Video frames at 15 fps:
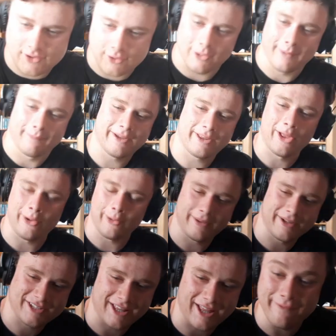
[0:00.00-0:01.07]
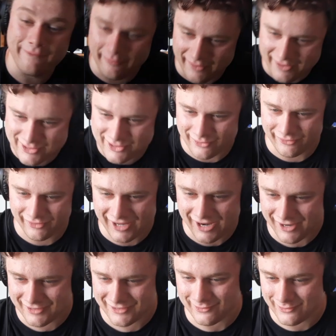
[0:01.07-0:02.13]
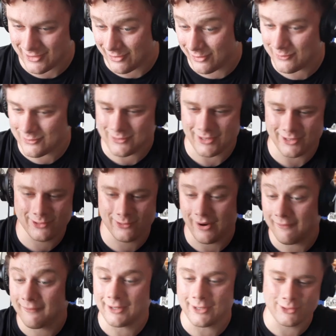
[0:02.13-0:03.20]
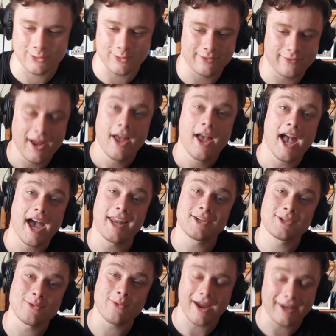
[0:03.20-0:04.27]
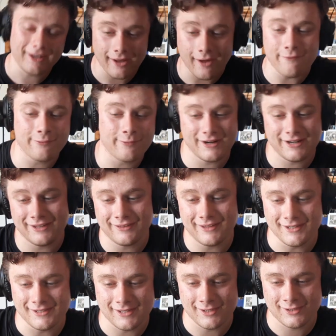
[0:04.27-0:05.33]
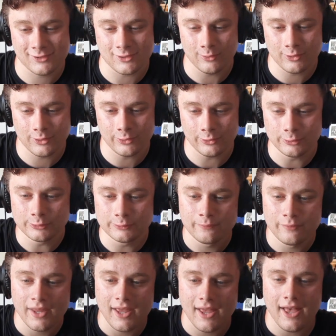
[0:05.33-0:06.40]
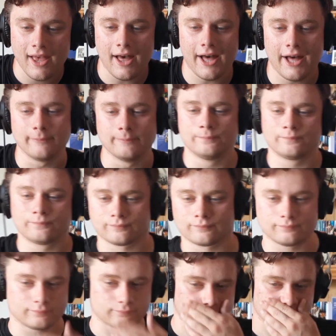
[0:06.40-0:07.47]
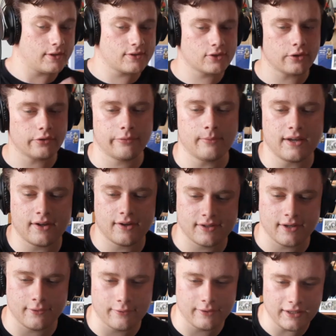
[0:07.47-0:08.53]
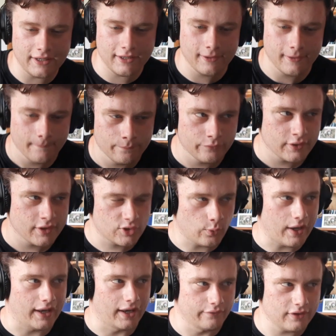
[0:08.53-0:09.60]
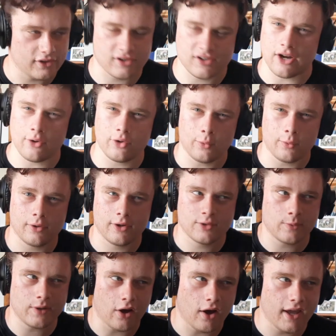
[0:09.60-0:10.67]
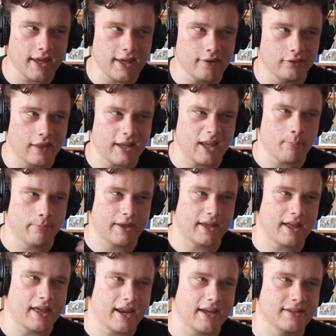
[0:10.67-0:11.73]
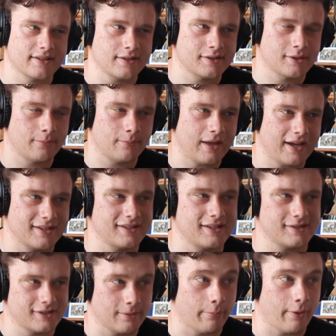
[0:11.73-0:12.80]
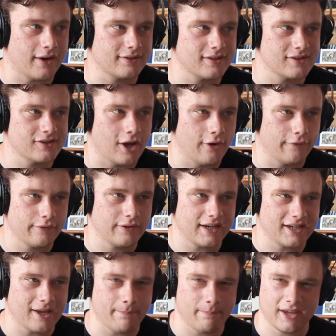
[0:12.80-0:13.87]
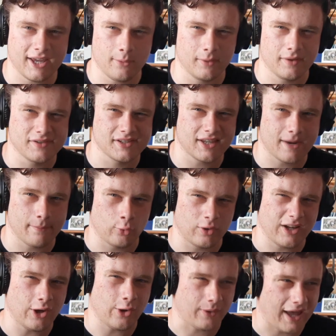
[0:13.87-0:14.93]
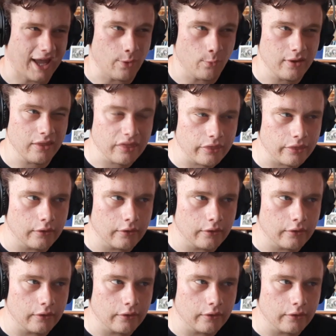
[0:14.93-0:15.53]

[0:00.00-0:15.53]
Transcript: big whole bunch of like information on the character, which I thought was really cool. I really enjoyed, and I love reading these. They're so cool. It's good for me because it's why I love it, because I don't know, because when I like pick out accents to practice, I often end up picking ones that I'm already okay with.